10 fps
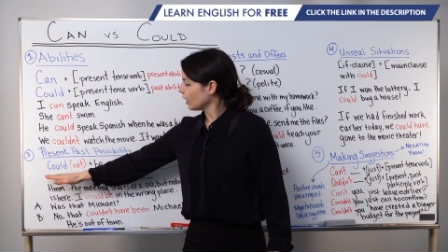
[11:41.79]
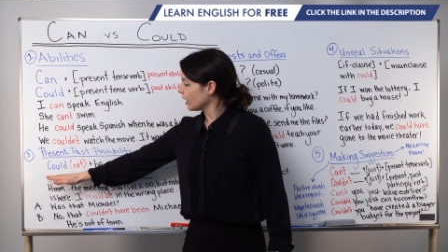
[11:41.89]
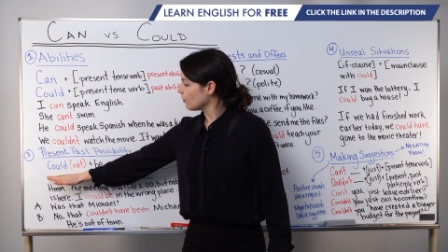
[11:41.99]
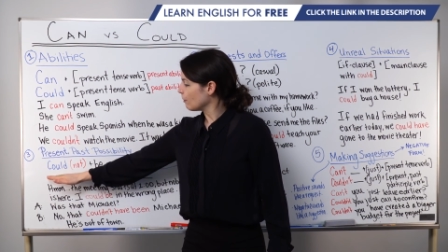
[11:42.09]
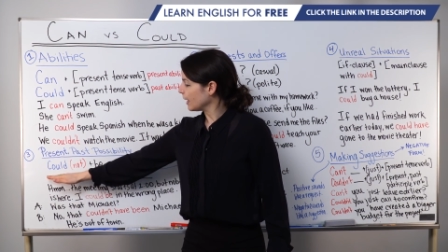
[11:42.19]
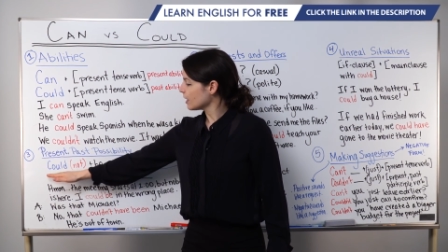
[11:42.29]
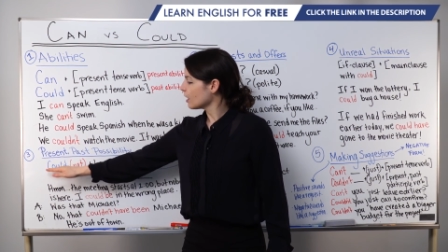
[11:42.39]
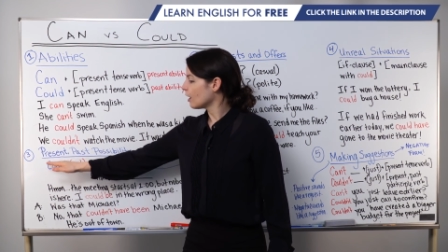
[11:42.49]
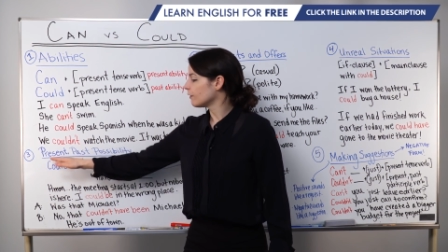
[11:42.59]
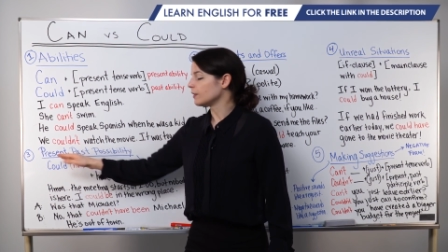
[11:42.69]
In many
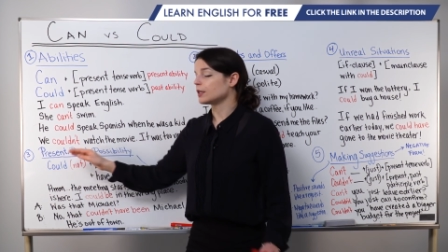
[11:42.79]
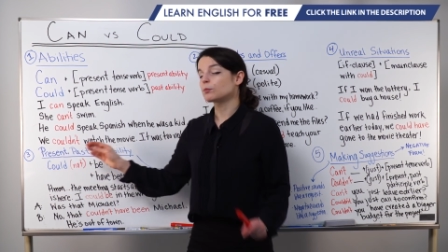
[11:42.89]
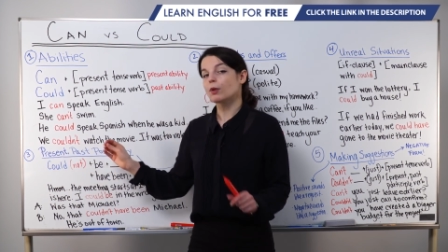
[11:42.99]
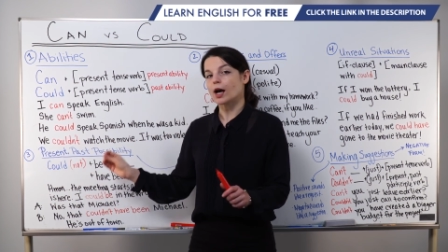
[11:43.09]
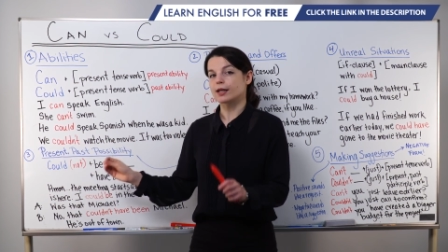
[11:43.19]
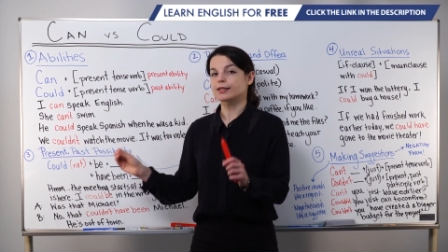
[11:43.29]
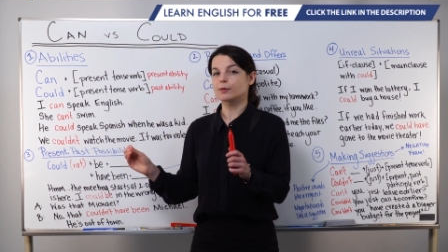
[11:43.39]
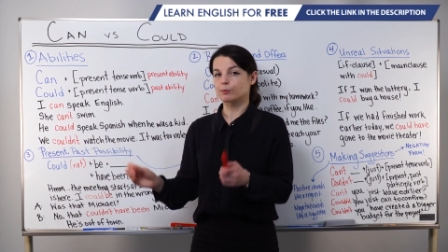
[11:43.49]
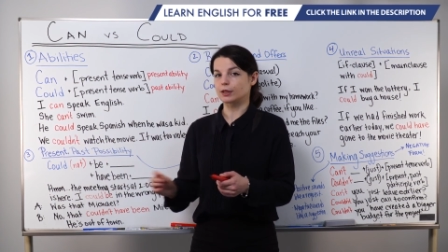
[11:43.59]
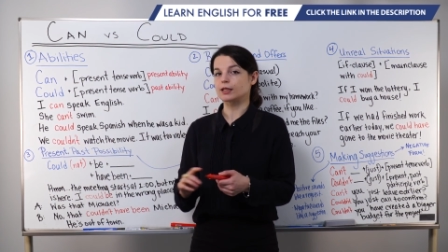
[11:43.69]
of these
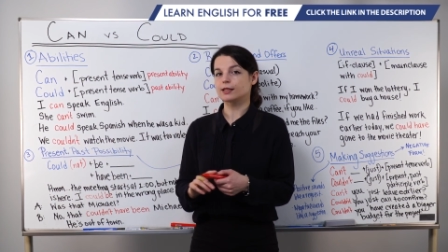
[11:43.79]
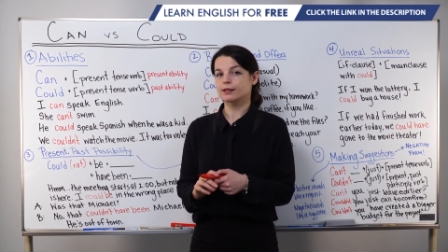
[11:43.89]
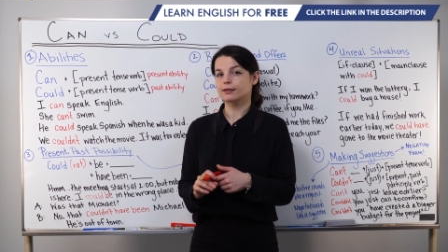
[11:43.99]
possibility